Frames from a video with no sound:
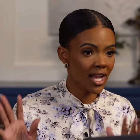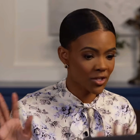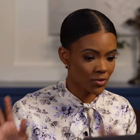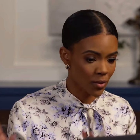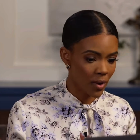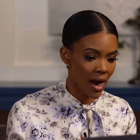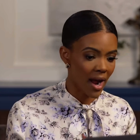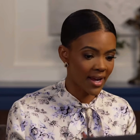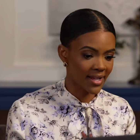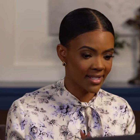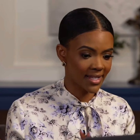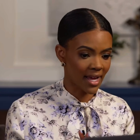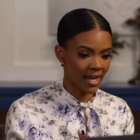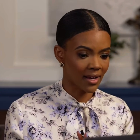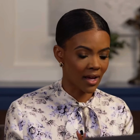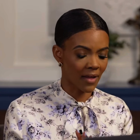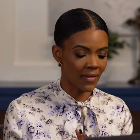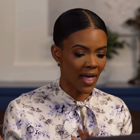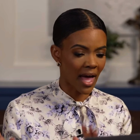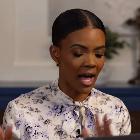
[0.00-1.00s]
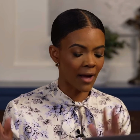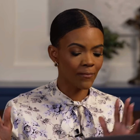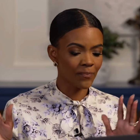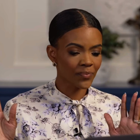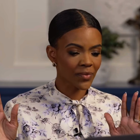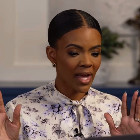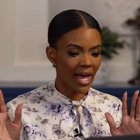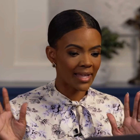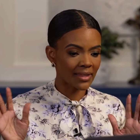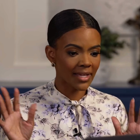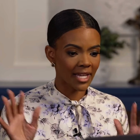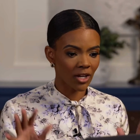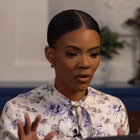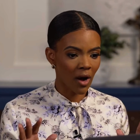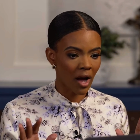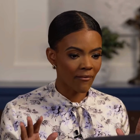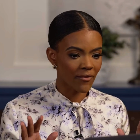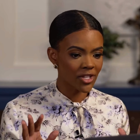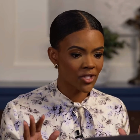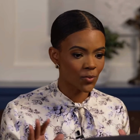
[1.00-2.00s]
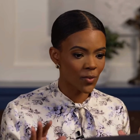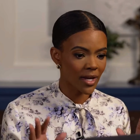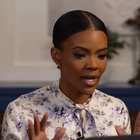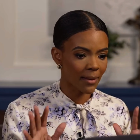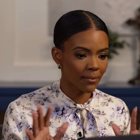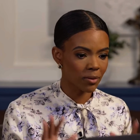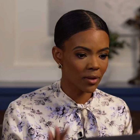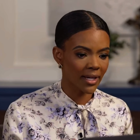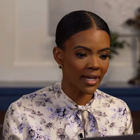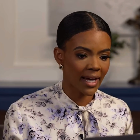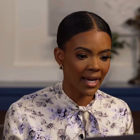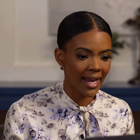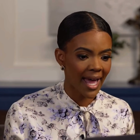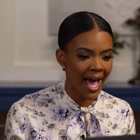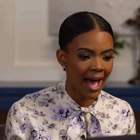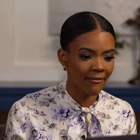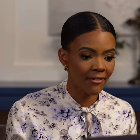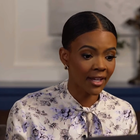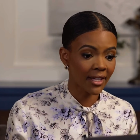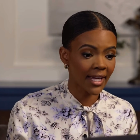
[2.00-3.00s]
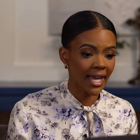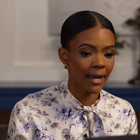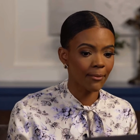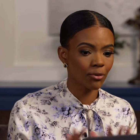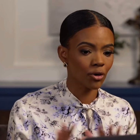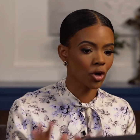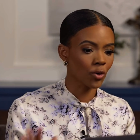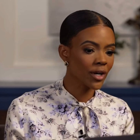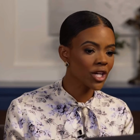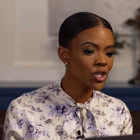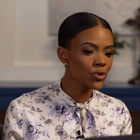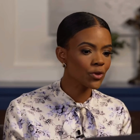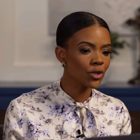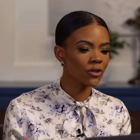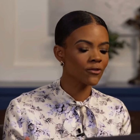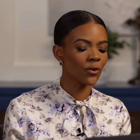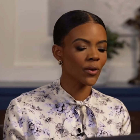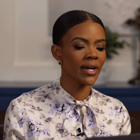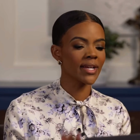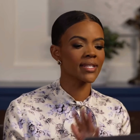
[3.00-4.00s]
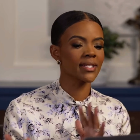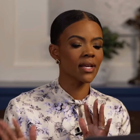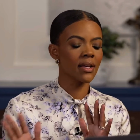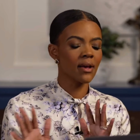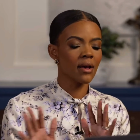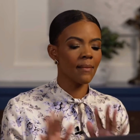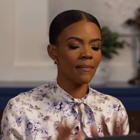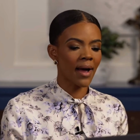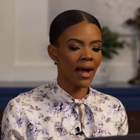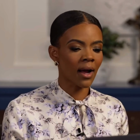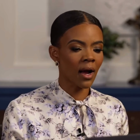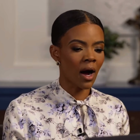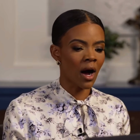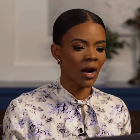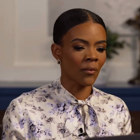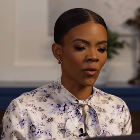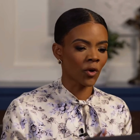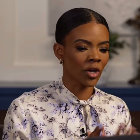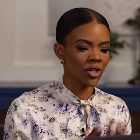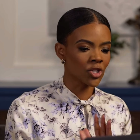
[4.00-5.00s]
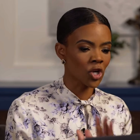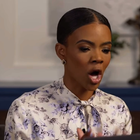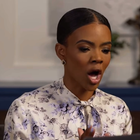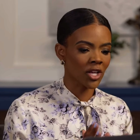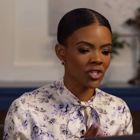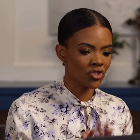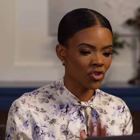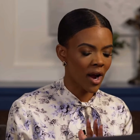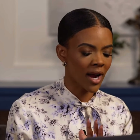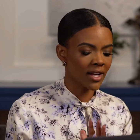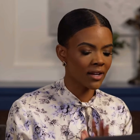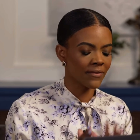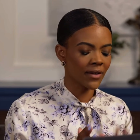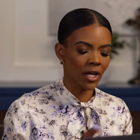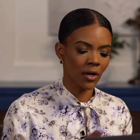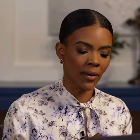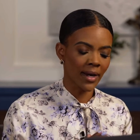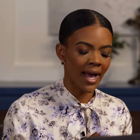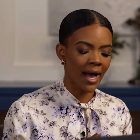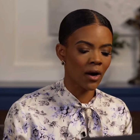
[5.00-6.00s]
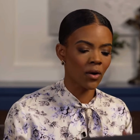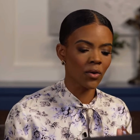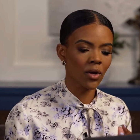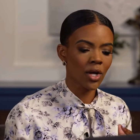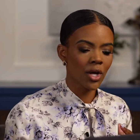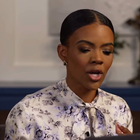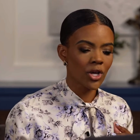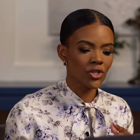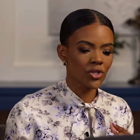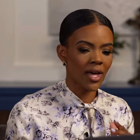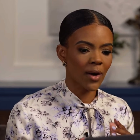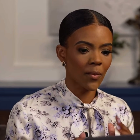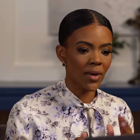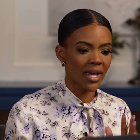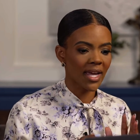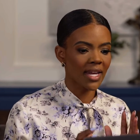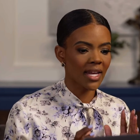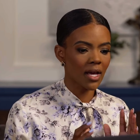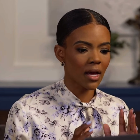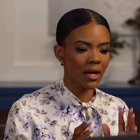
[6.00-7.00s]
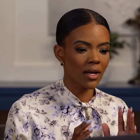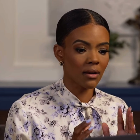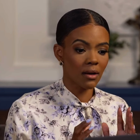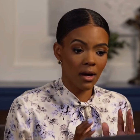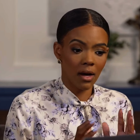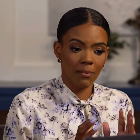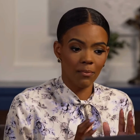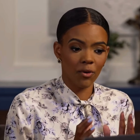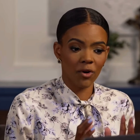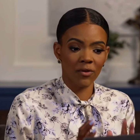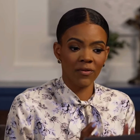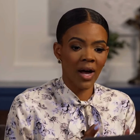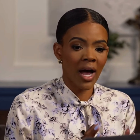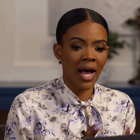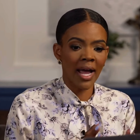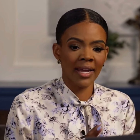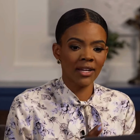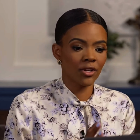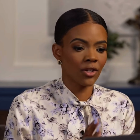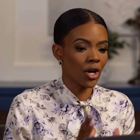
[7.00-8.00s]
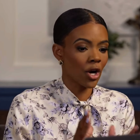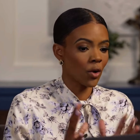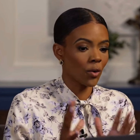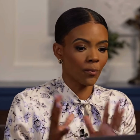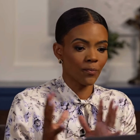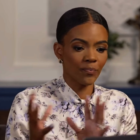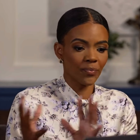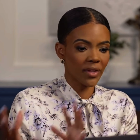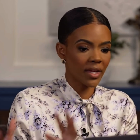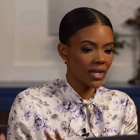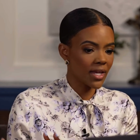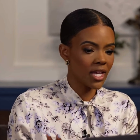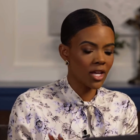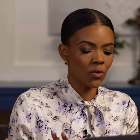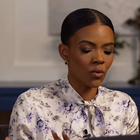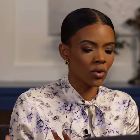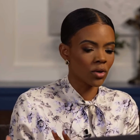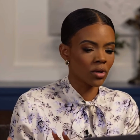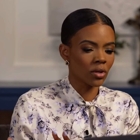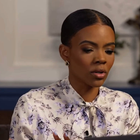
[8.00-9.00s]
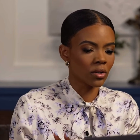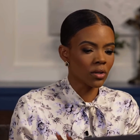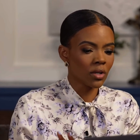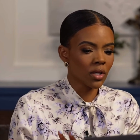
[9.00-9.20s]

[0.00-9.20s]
where I stand on that. And later on this week, I'm planning on having a pro-Israel voice back on. We're in talks trying to figure it out so that we can provide, equal